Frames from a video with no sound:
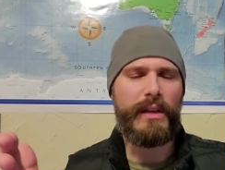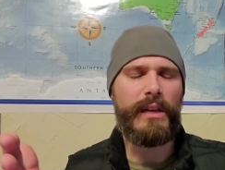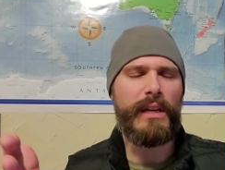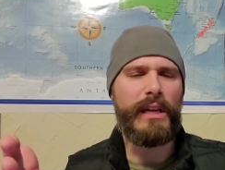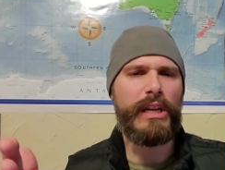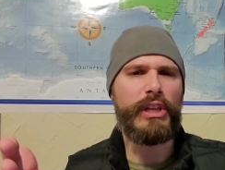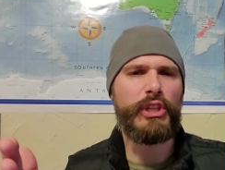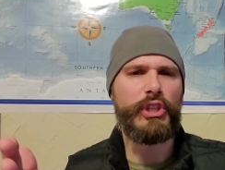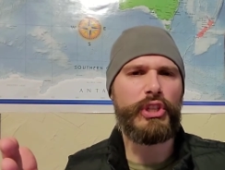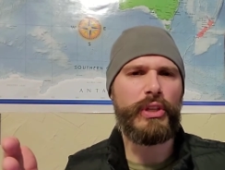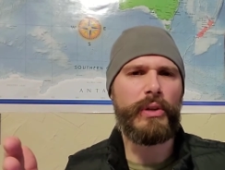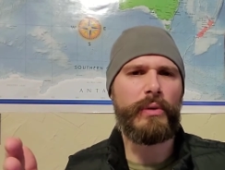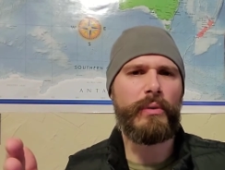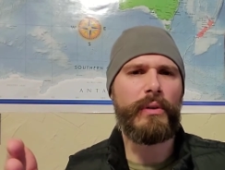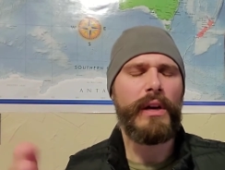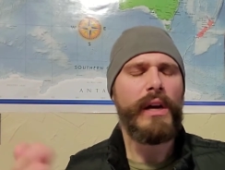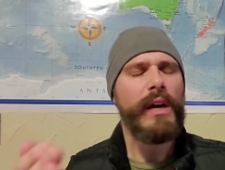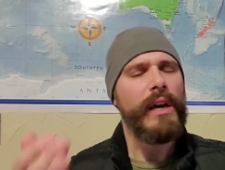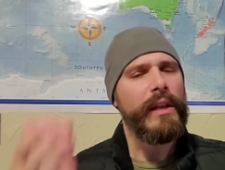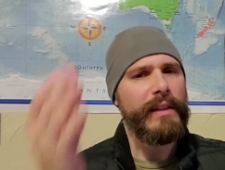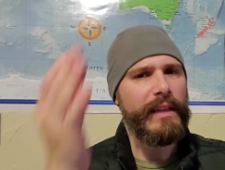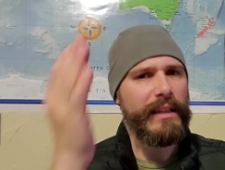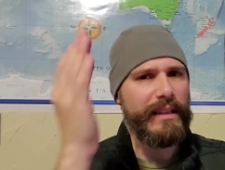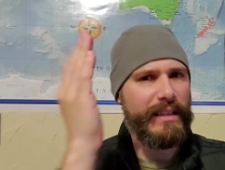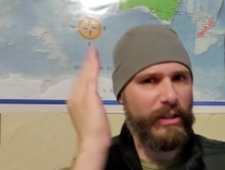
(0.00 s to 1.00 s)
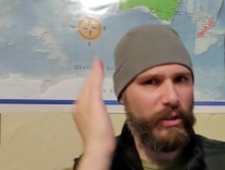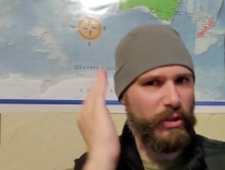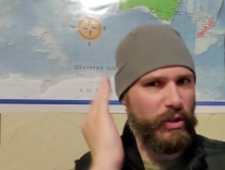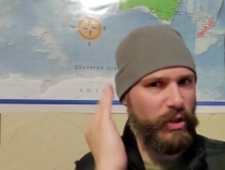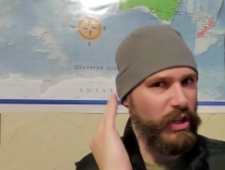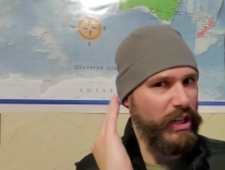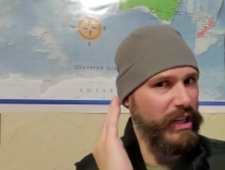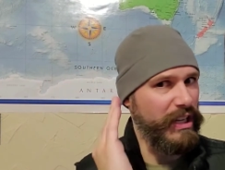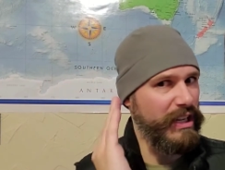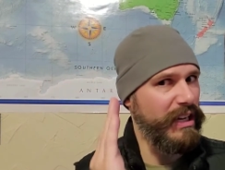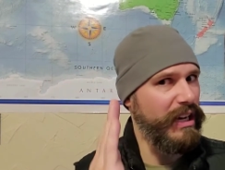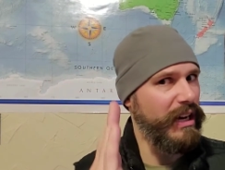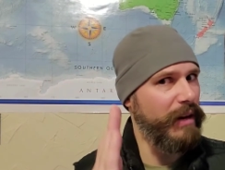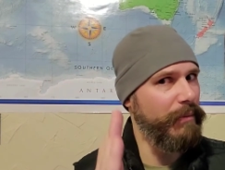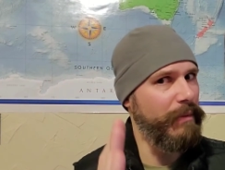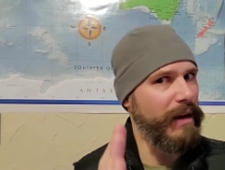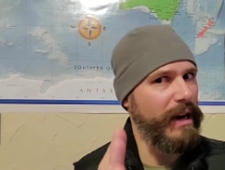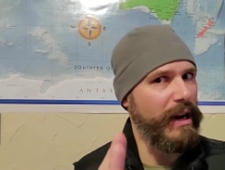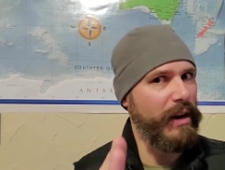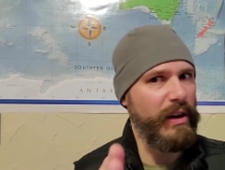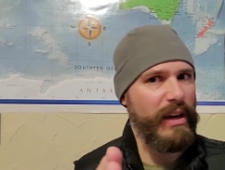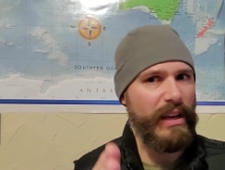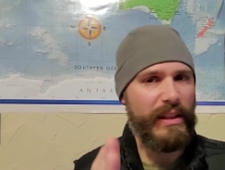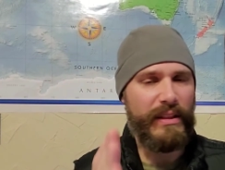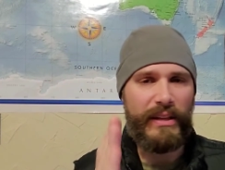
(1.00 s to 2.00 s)
issue that they're going to come
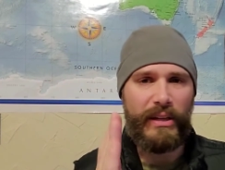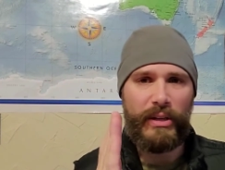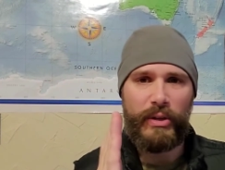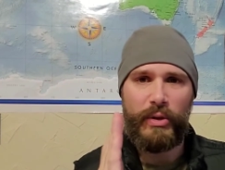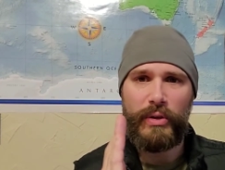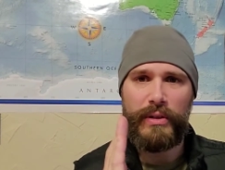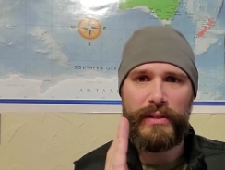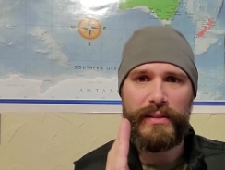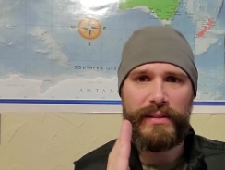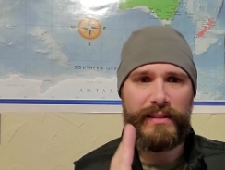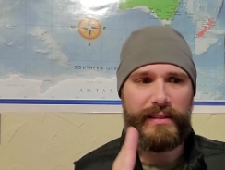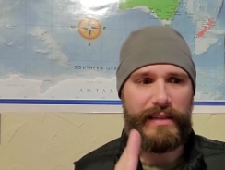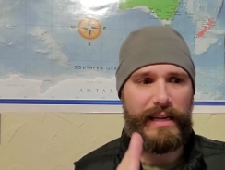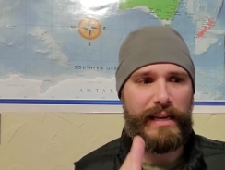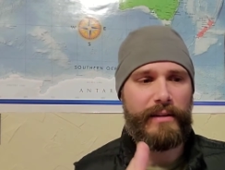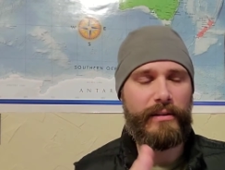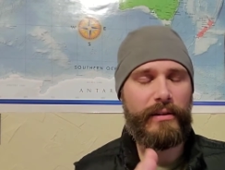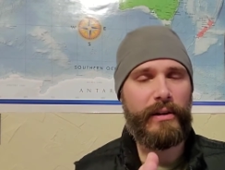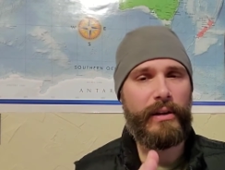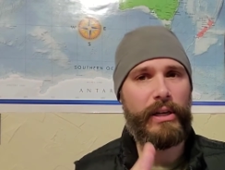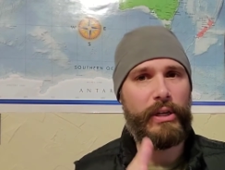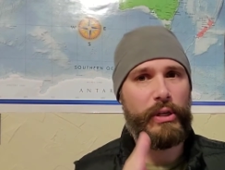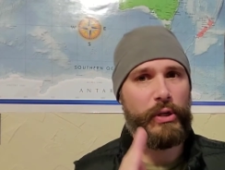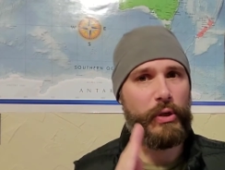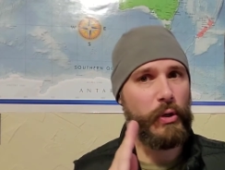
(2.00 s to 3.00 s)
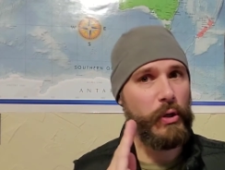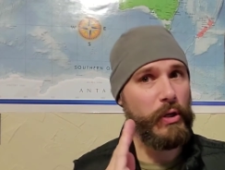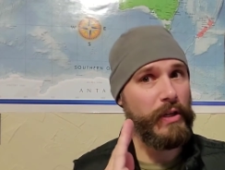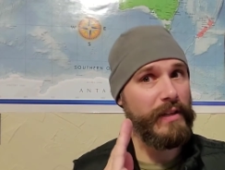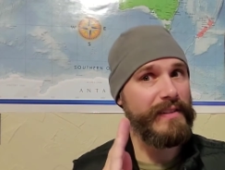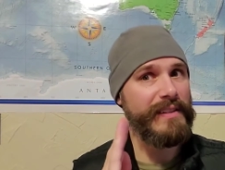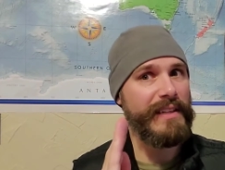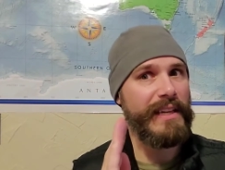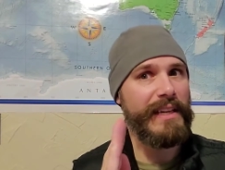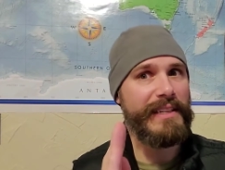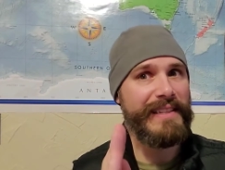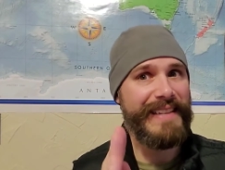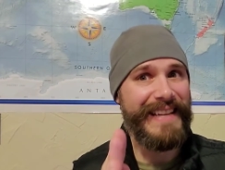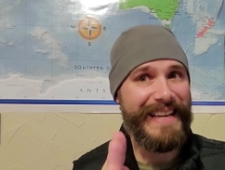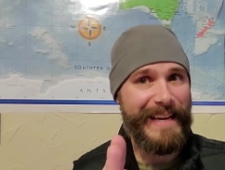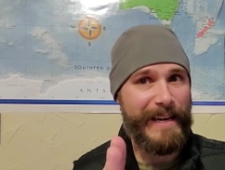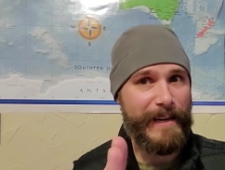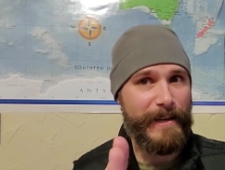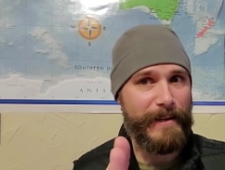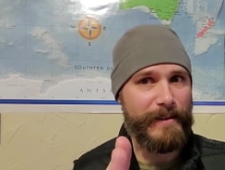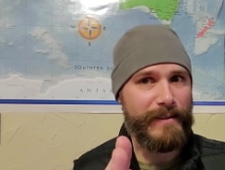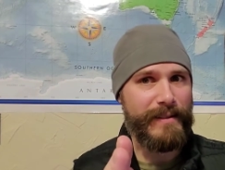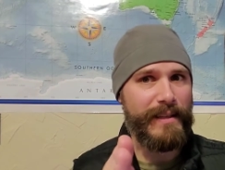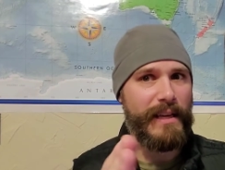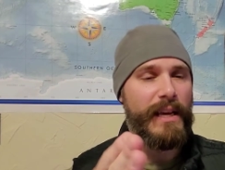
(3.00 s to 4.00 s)
out and they're going to stand on and you're going to see
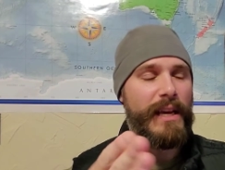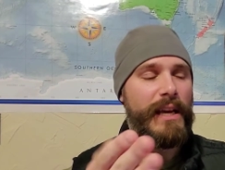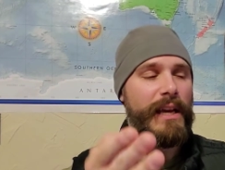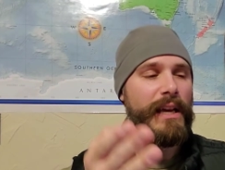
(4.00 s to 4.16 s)
tears